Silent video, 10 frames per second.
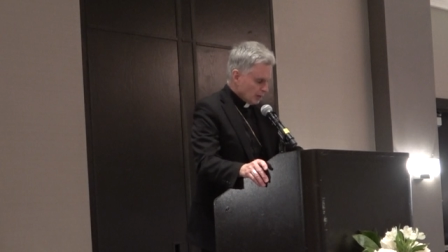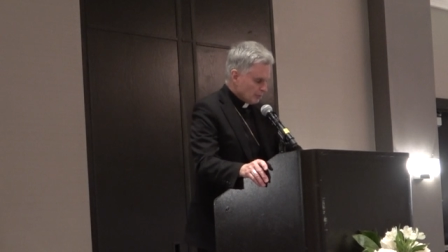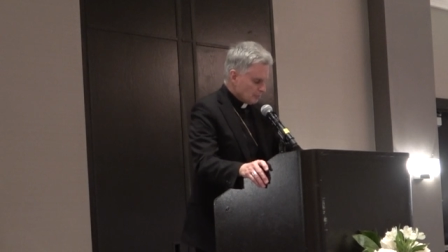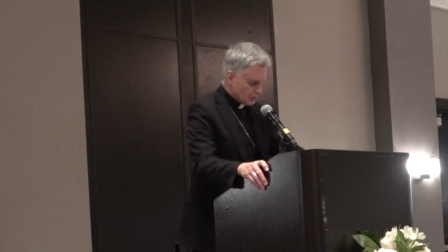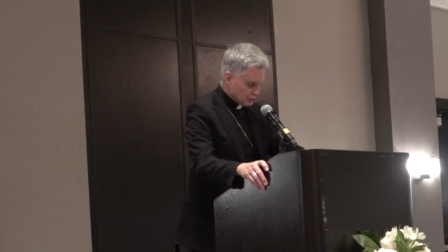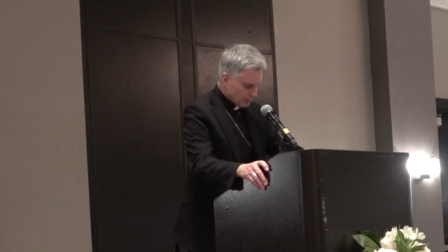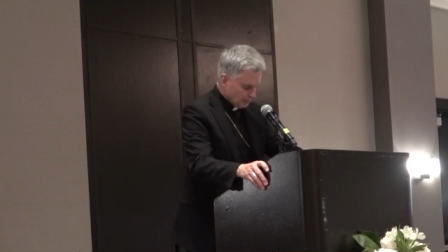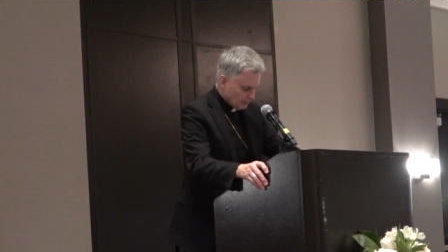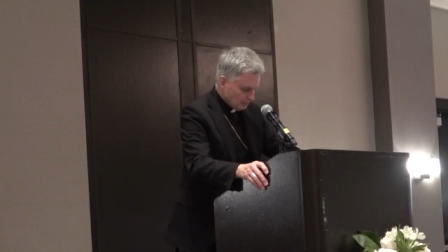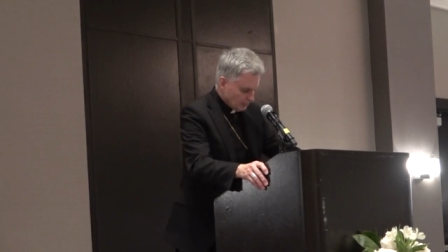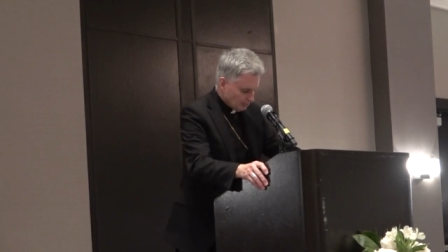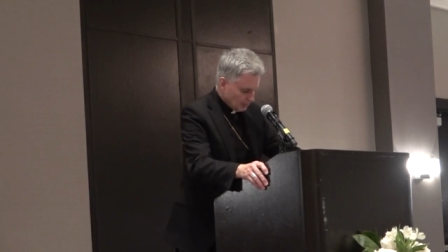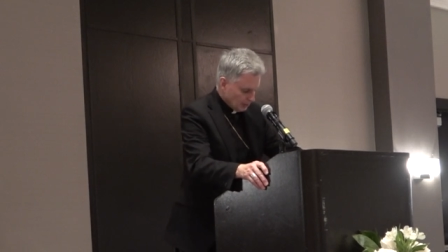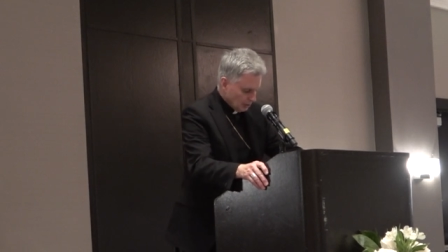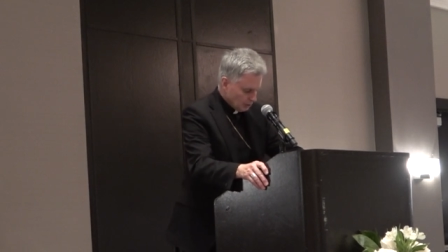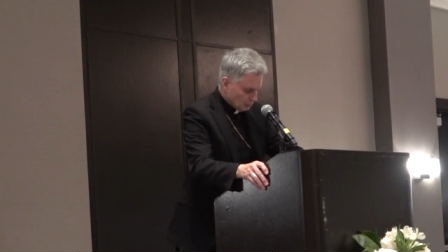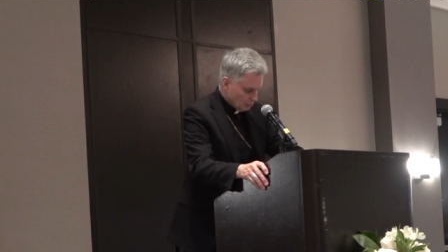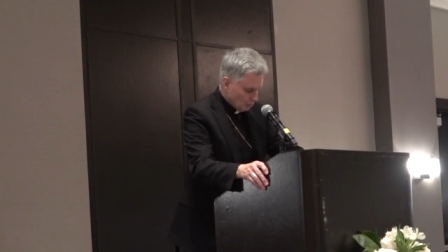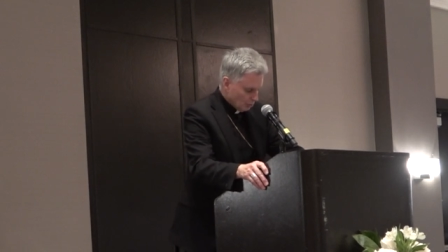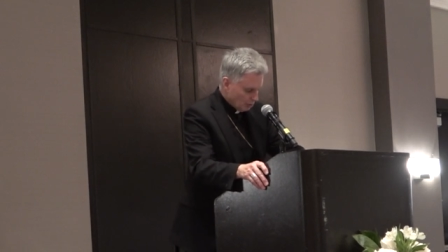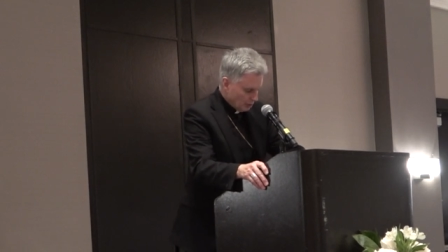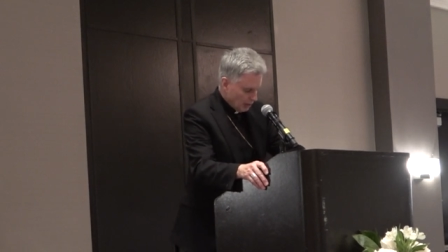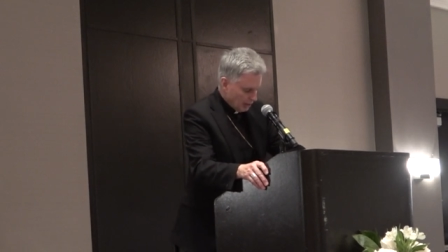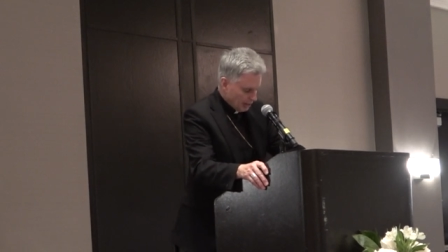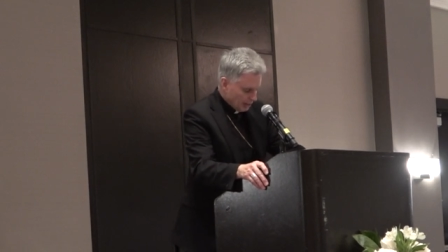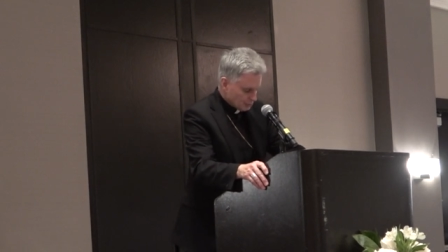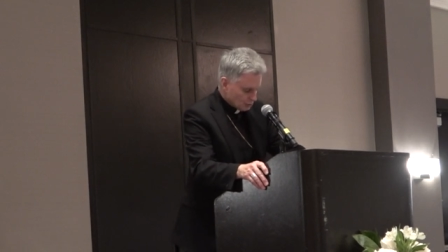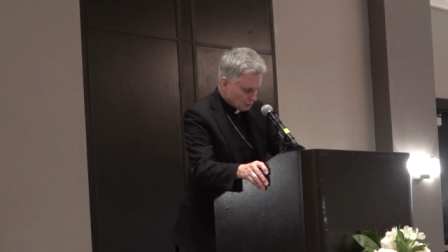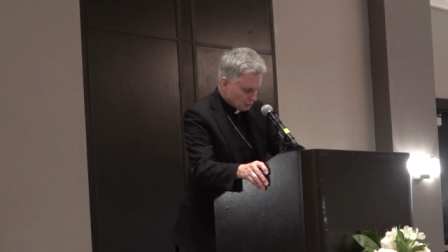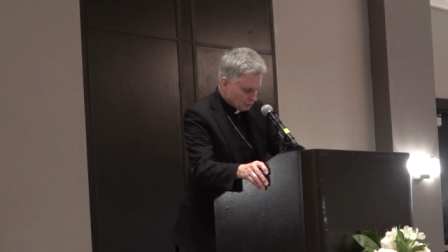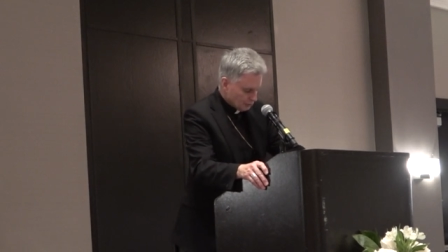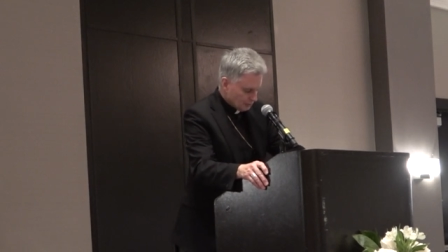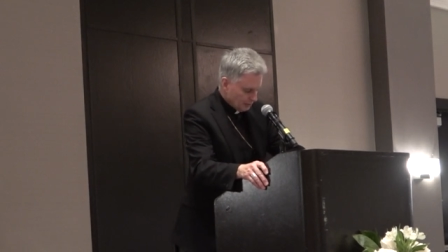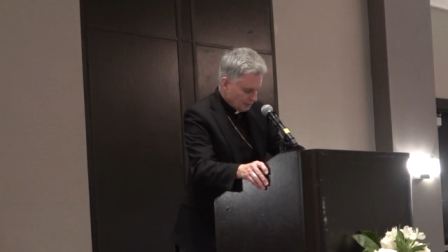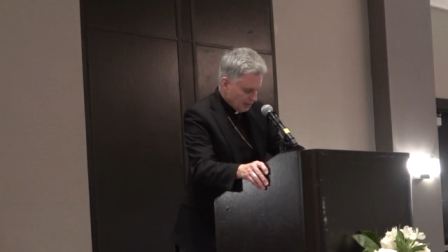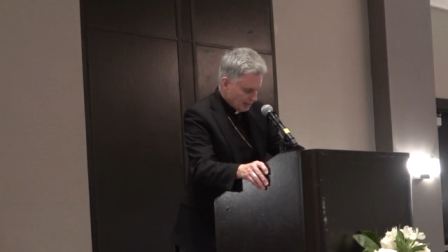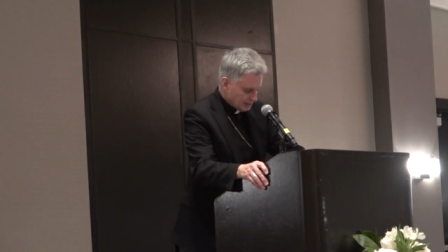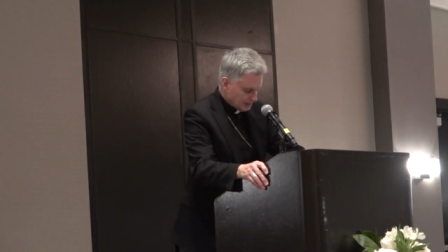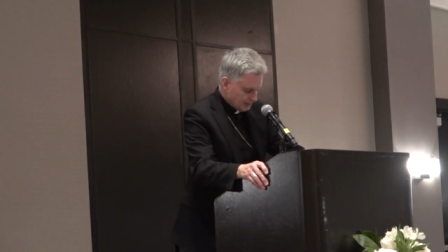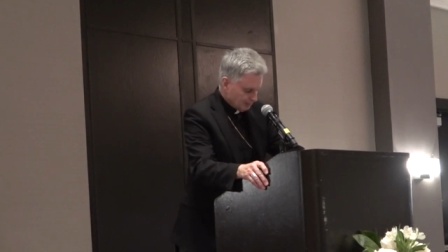I'm a bishop, the more I observe that